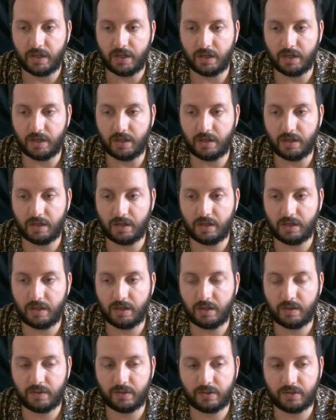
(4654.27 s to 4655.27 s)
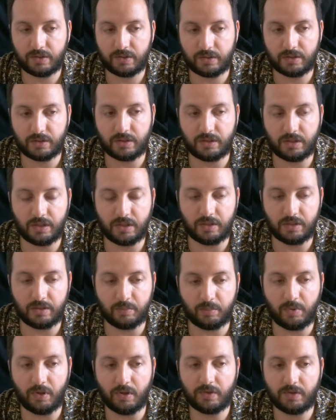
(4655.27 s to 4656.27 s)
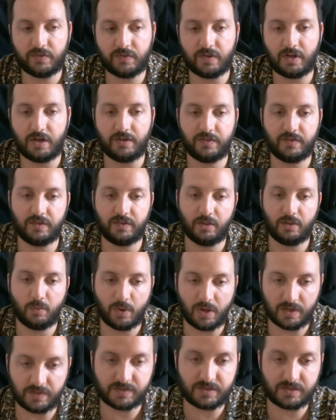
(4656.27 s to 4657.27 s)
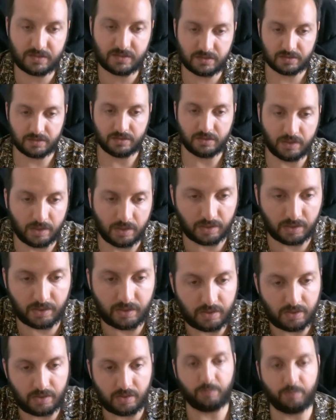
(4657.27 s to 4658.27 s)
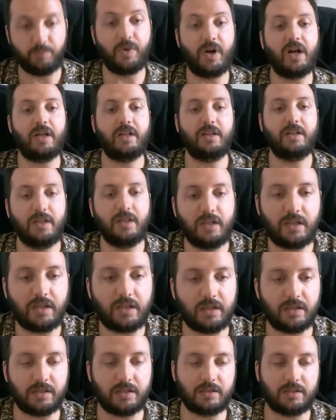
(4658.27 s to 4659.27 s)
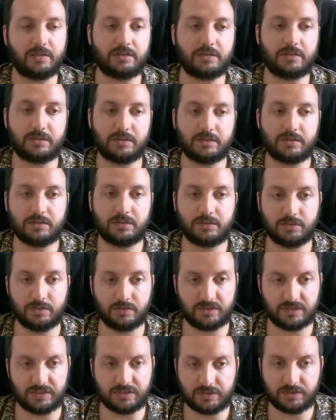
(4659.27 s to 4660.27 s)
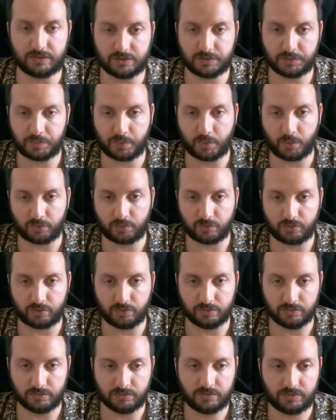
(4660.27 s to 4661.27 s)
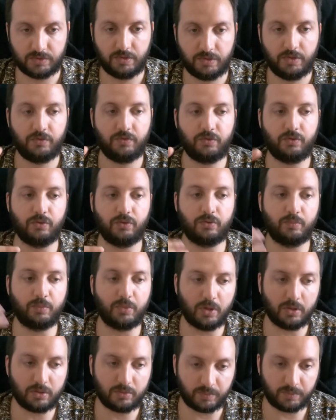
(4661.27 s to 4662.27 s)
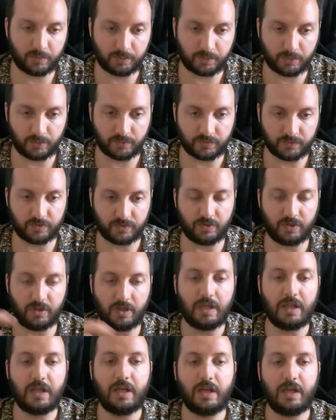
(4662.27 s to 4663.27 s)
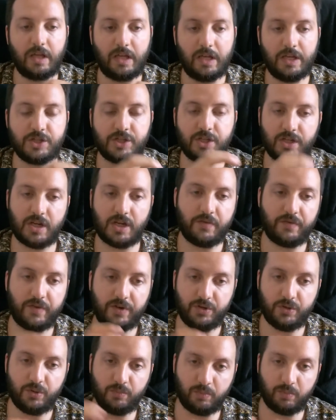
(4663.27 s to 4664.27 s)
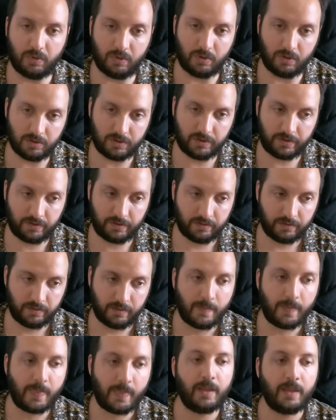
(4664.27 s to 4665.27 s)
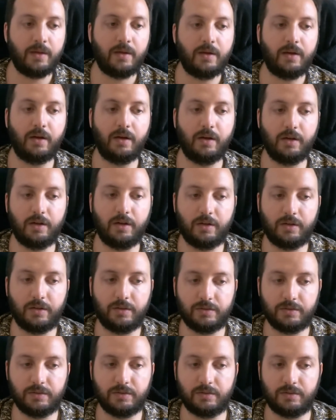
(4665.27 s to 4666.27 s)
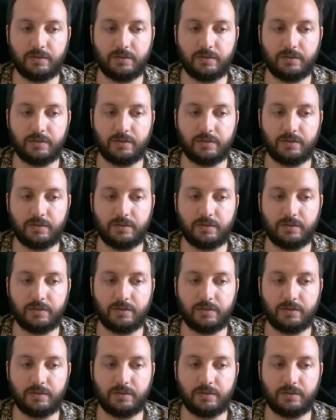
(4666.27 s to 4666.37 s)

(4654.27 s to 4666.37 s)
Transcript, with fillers: Uh, the, the, blocks are sequenced uh, by the uh, consensus protocol. So the block proposal, eh, each and every new block, uh,